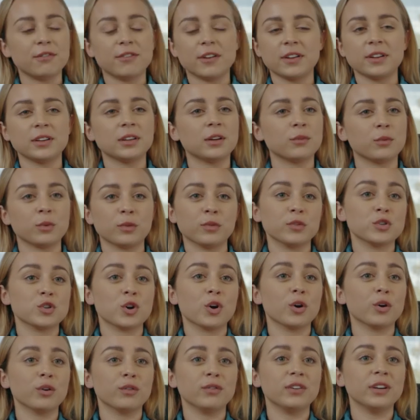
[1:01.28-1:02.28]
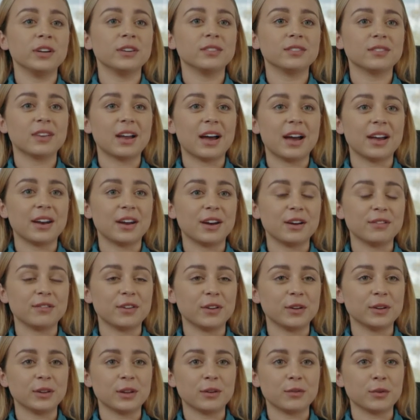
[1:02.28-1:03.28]
fell in love with photography, and I
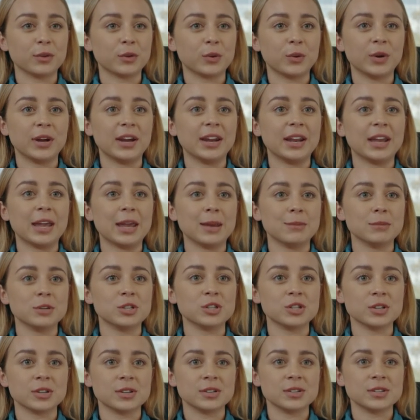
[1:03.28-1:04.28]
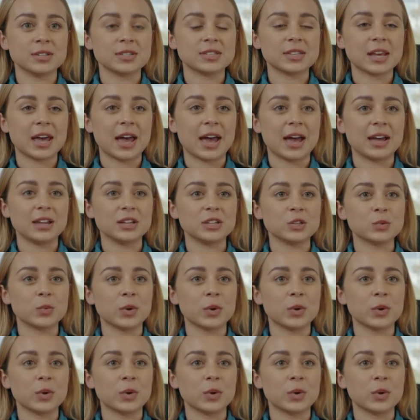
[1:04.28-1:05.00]
fell in love with creating images, and